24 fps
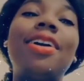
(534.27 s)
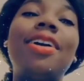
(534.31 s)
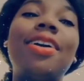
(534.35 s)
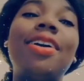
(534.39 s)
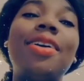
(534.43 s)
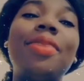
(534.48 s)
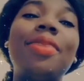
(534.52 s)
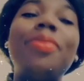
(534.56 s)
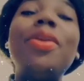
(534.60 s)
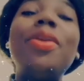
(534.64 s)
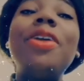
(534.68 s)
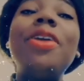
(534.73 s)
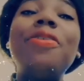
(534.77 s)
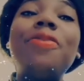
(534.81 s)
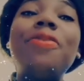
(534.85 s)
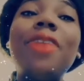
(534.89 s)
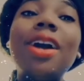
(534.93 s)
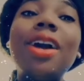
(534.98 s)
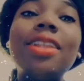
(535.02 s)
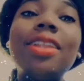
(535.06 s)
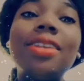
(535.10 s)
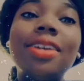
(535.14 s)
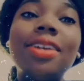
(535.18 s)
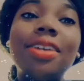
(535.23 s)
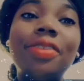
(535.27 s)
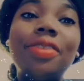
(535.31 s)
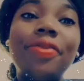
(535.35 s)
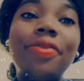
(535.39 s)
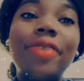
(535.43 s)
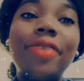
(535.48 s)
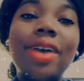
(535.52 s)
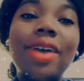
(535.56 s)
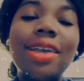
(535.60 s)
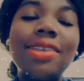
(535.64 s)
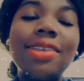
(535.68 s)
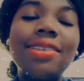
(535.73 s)
my father
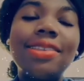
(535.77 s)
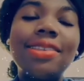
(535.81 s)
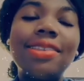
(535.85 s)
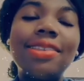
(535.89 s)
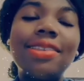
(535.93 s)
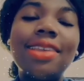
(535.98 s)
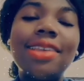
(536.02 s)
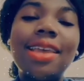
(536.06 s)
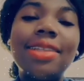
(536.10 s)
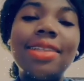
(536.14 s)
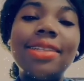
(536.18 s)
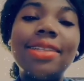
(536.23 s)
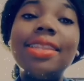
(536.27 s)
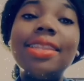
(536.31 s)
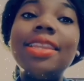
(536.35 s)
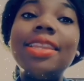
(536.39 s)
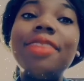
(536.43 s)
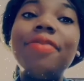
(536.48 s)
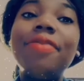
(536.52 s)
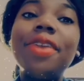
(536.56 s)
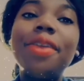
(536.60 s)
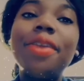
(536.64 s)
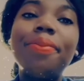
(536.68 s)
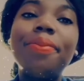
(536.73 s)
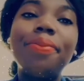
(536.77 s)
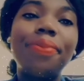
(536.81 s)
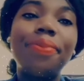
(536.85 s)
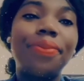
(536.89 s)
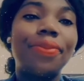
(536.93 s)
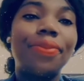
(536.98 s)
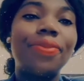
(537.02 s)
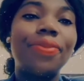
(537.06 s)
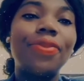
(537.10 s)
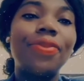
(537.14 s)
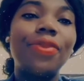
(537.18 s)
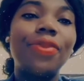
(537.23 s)
advised and said, "Leave him.
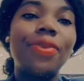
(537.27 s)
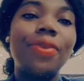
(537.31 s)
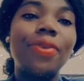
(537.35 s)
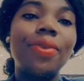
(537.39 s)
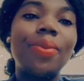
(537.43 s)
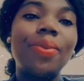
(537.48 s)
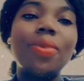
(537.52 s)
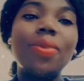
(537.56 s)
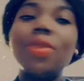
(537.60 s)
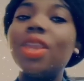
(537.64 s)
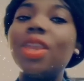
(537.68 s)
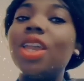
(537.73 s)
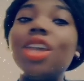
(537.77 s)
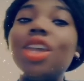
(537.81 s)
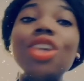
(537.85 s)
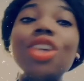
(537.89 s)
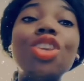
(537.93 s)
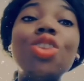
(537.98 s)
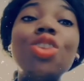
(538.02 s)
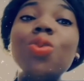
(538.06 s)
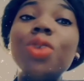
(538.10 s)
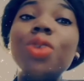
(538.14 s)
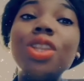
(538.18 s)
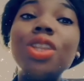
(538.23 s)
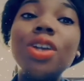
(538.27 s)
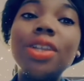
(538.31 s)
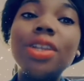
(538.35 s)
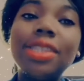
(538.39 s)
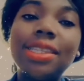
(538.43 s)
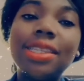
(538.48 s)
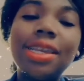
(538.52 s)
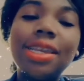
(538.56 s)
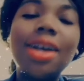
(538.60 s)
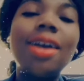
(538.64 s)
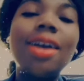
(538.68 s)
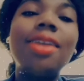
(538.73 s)
You will not
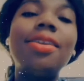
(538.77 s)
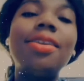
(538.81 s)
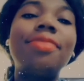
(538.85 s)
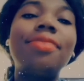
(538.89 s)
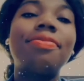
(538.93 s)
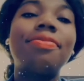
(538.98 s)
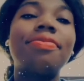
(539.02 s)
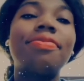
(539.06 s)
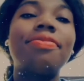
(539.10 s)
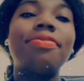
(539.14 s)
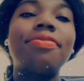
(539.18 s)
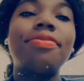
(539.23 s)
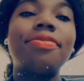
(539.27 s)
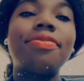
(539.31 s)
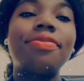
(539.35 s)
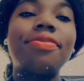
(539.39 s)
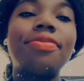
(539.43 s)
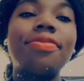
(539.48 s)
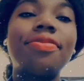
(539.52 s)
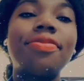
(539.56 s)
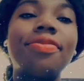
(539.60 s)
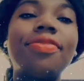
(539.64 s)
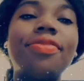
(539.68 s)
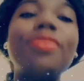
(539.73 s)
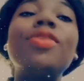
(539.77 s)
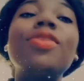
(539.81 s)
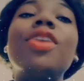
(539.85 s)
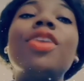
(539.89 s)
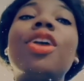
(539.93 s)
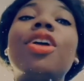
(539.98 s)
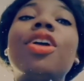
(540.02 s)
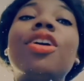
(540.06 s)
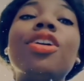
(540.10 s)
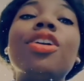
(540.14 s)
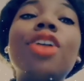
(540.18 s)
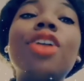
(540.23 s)
die.
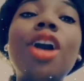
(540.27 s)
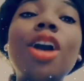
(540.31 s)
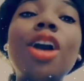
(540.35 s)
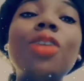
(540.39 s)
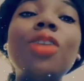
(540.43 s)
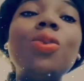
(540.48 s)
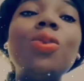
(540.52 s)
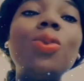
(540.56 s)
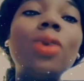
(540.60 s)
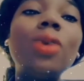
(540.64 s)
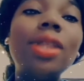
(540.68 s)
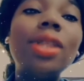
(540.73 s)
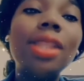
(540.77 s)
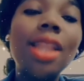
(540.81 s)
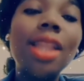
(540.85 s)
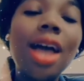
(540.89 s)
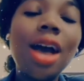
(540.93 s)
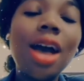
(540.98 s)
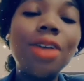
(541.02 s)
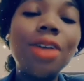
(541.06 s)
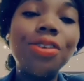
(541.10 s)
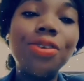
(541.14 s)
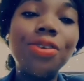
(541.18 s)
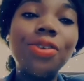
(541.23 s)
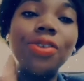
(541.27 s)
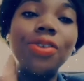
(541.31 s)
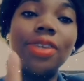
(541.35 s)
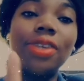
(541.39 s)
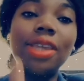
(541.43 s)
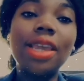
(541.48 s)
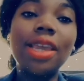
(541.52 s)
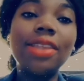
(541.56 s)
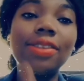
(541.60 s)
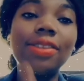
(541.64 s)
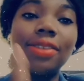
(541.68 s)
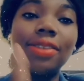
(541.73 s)
God, who allowed you to
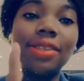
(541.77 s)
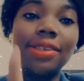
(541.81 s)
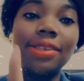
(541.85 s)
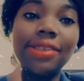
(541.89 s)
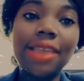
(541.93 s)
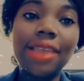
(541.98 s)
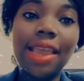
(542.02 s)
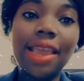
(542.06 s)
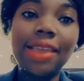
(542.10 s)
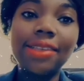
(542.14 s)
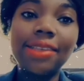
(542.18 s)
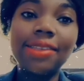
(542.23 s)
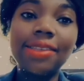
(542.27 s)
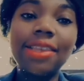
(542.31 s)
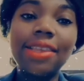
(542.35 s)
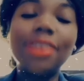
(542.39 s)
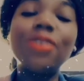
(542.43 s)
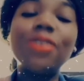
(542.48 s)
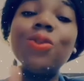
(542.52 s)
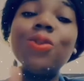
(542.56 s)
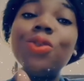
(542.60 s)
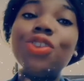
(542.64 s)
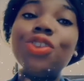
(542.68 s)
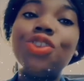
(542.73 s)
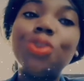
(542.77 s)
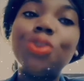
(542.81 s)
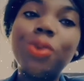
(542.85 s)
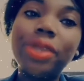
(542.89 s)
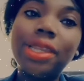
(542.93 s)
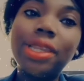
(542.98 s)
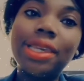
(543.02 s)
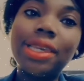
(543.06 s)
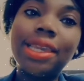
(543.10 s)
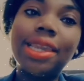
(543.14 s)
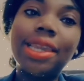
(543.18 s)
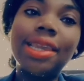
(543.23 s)
get to this extent, will do it
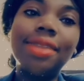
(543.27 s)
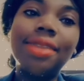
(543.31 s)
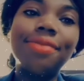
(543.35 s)
again."